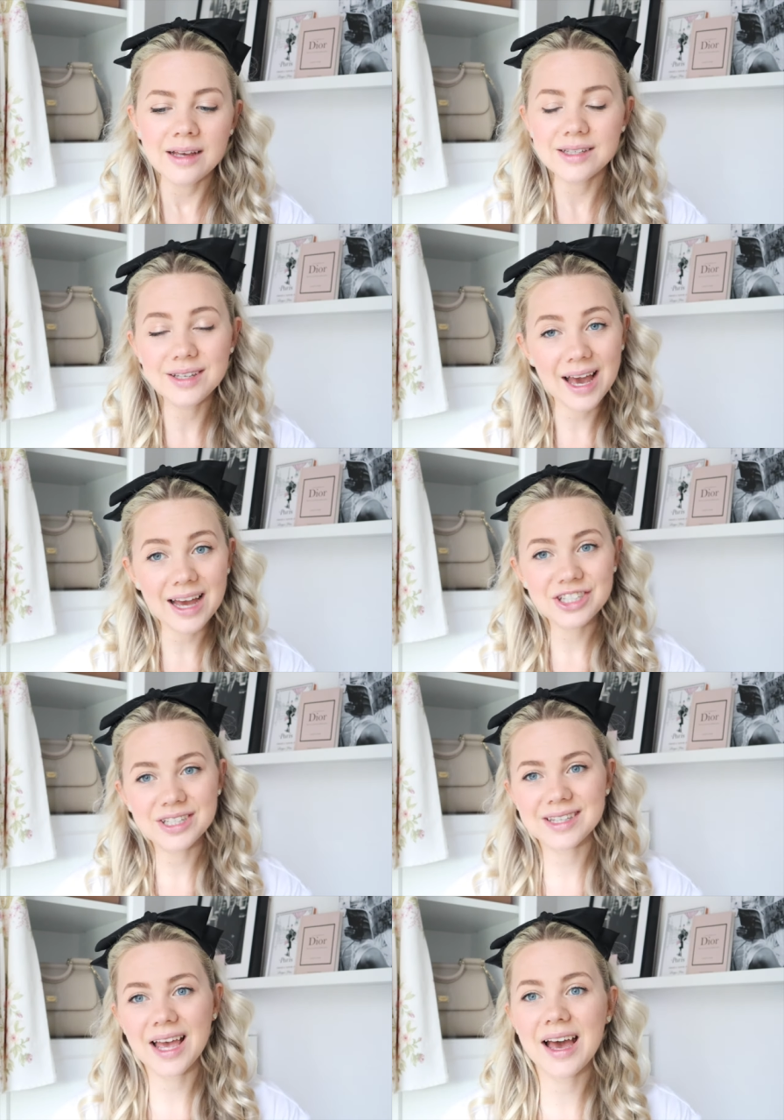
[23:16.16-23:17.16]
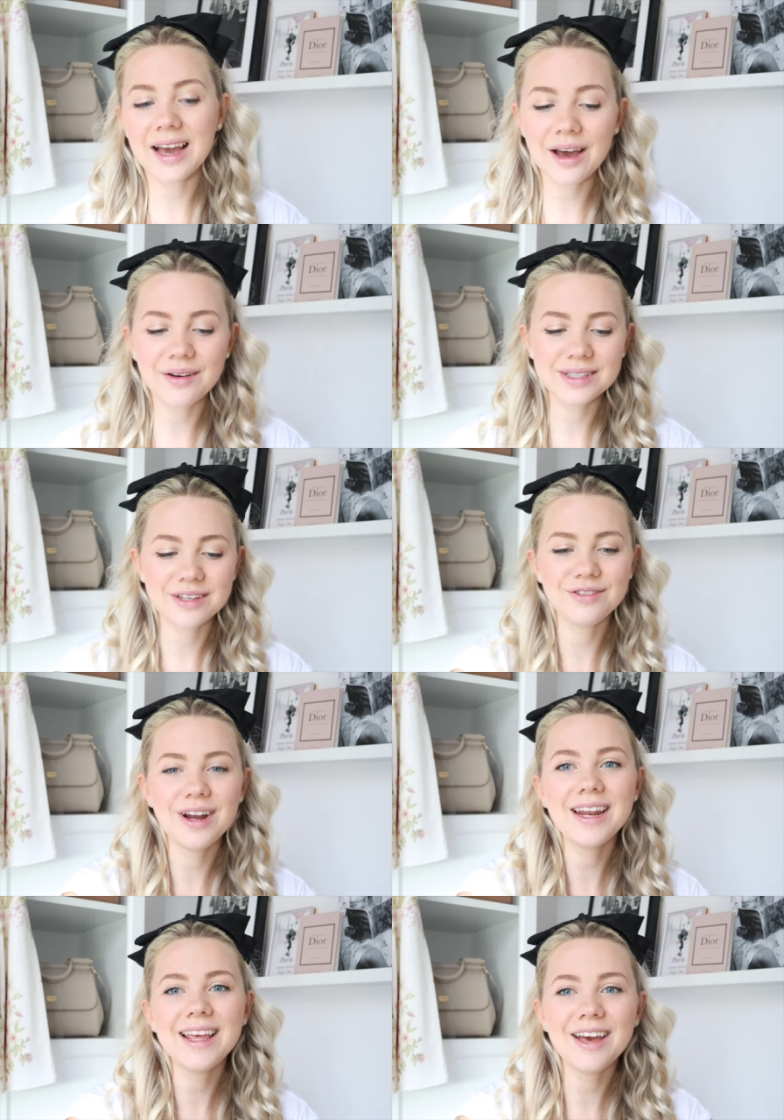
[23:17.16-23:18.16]
So yeah, I just got myself
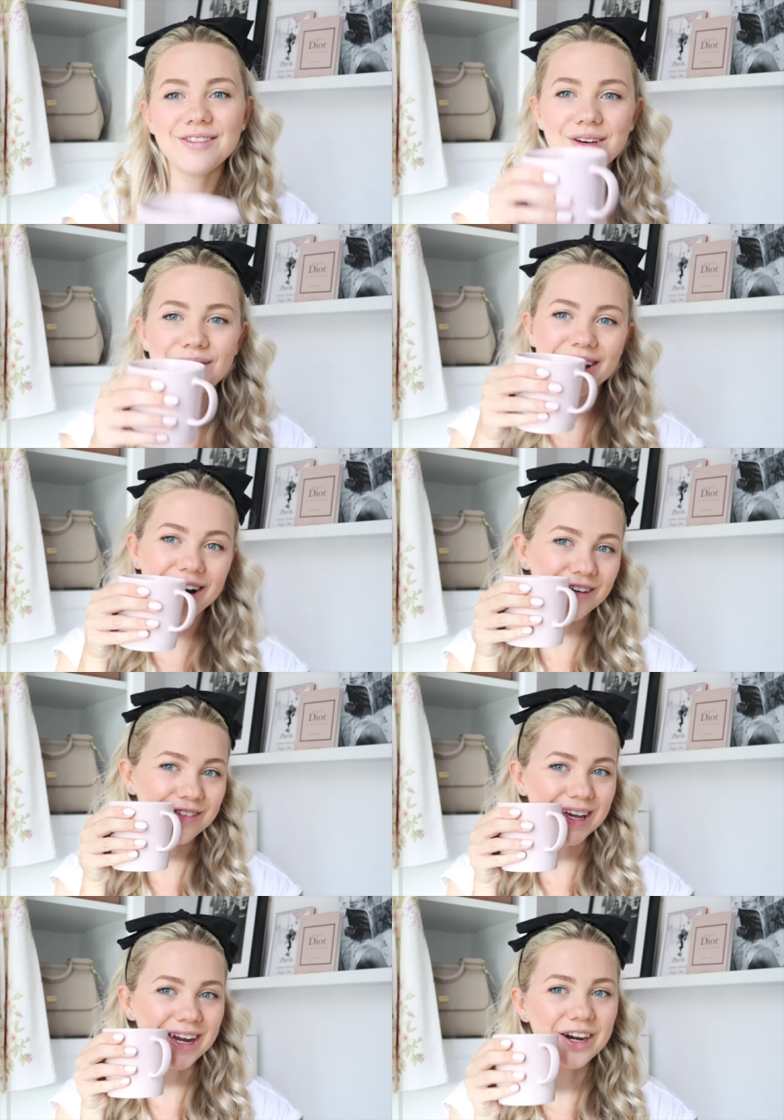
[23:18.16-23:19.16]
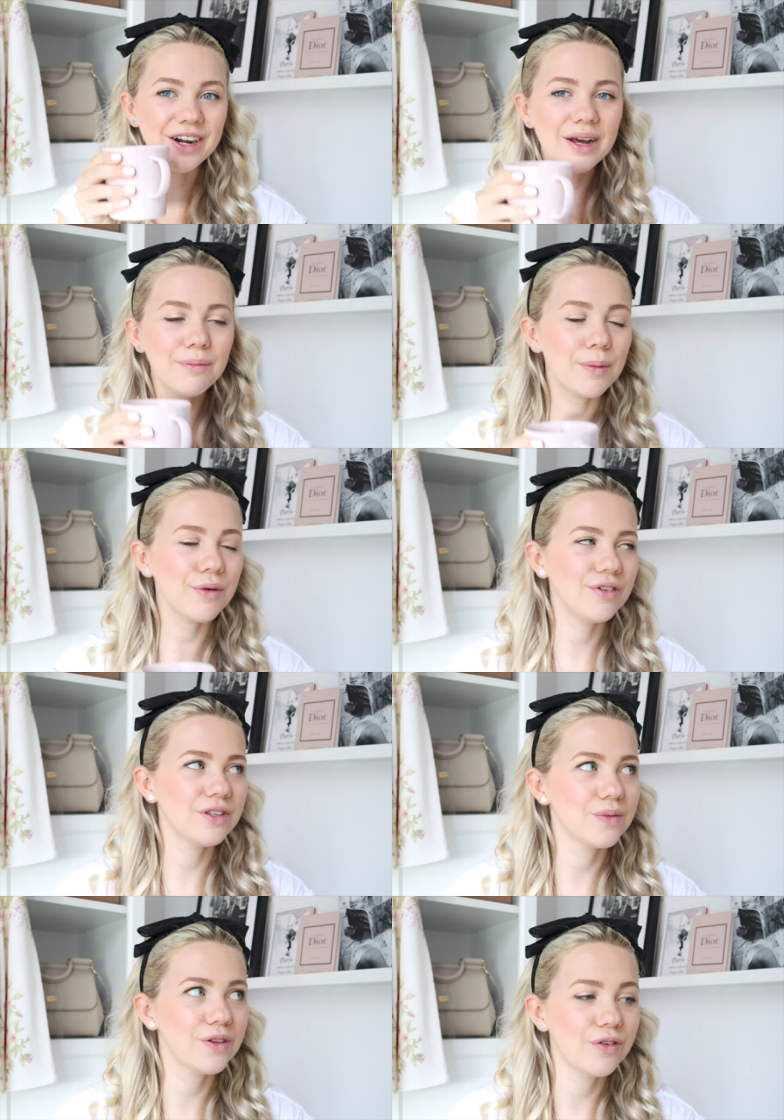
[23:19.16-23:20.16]
ready, I've got my coffee here, my
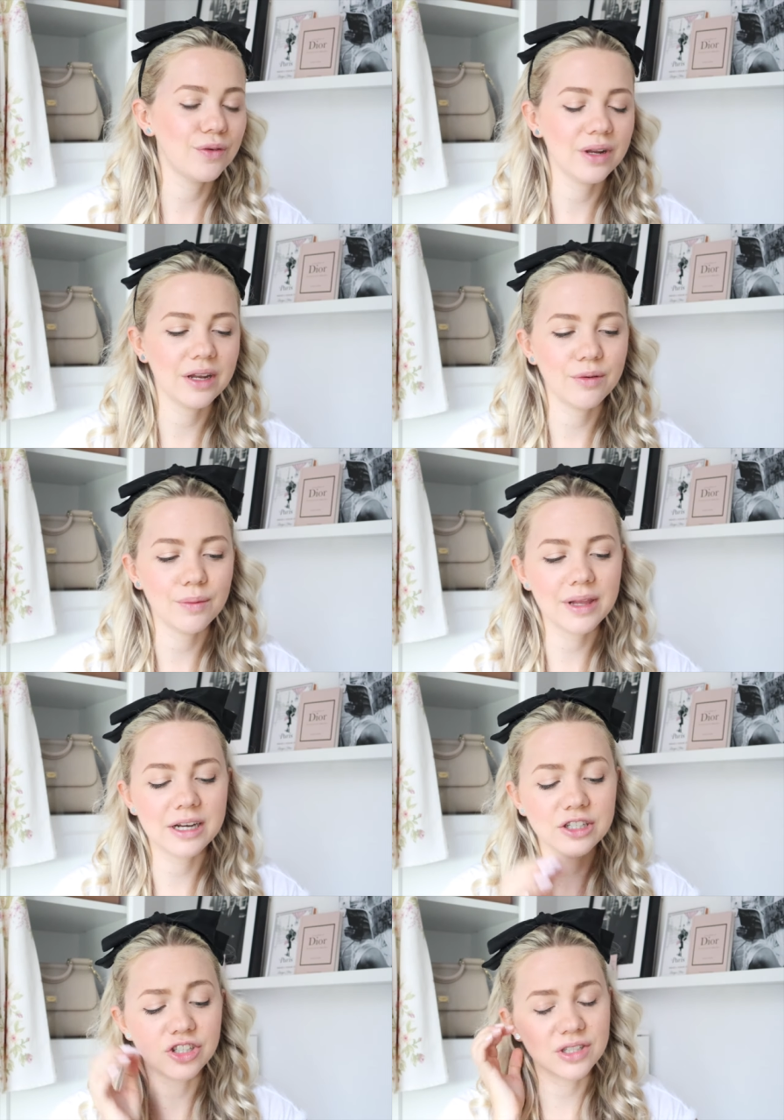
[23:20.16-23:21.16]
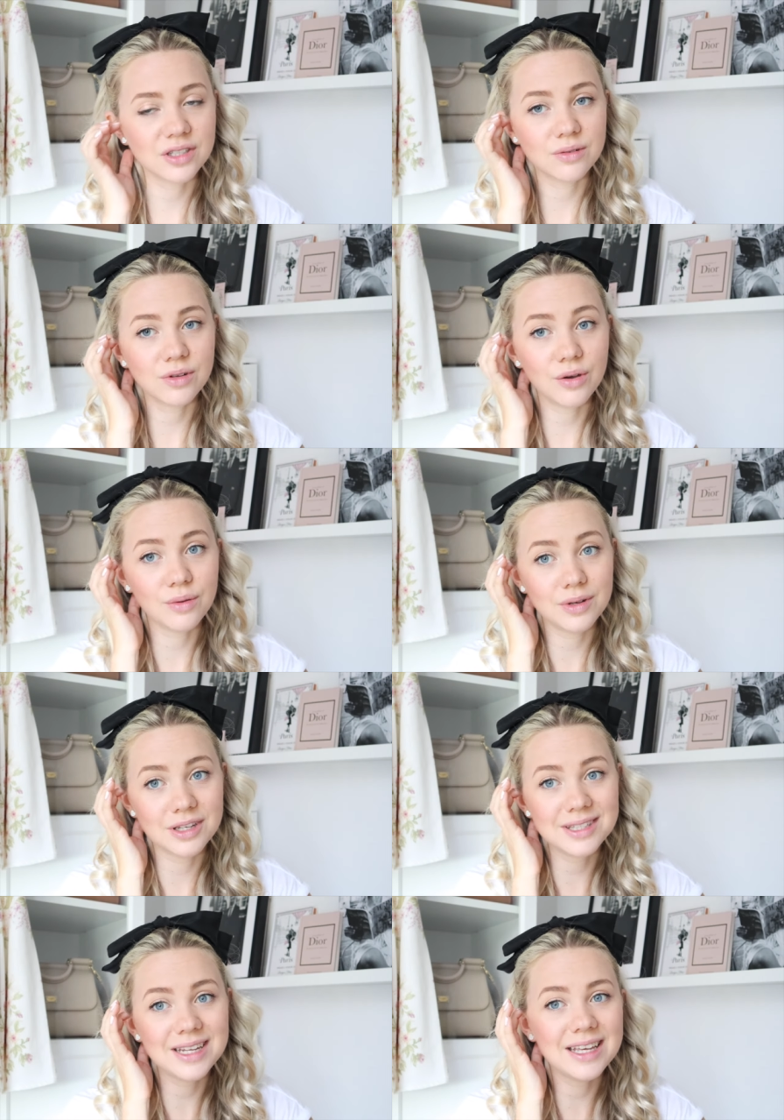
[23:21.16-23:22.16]
boyfriend's on the phone right now, we're planning just to go in
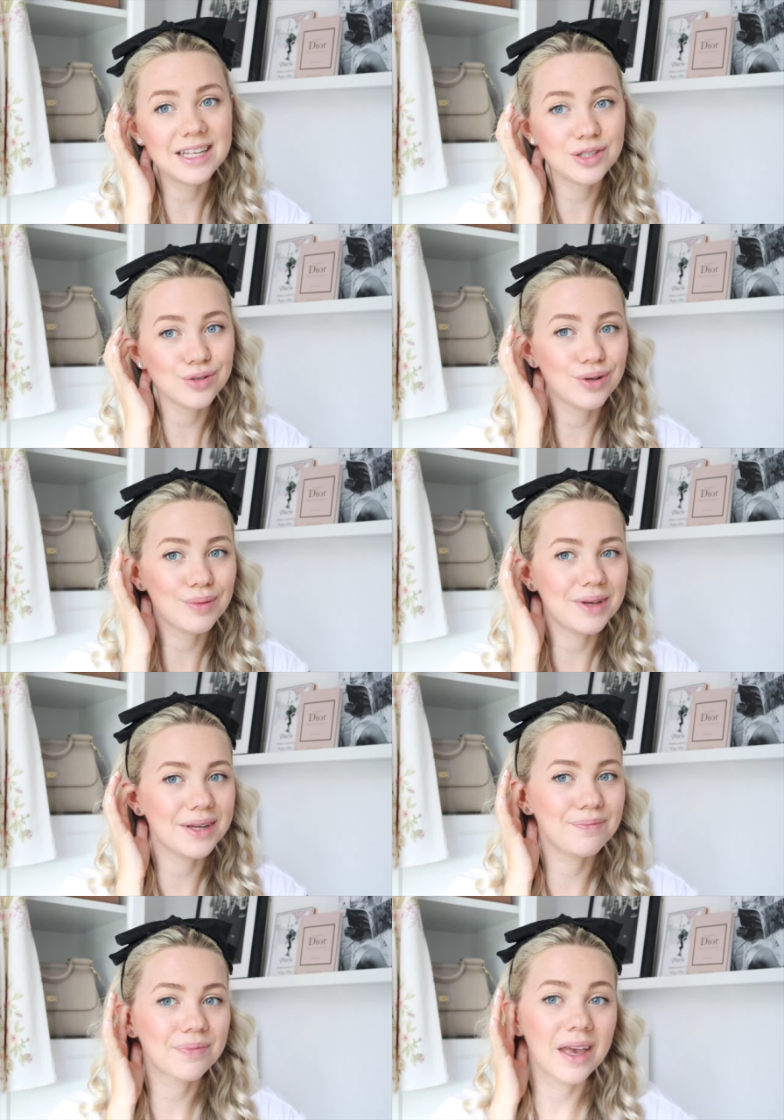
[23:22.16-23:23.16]
the city, stroll a bit.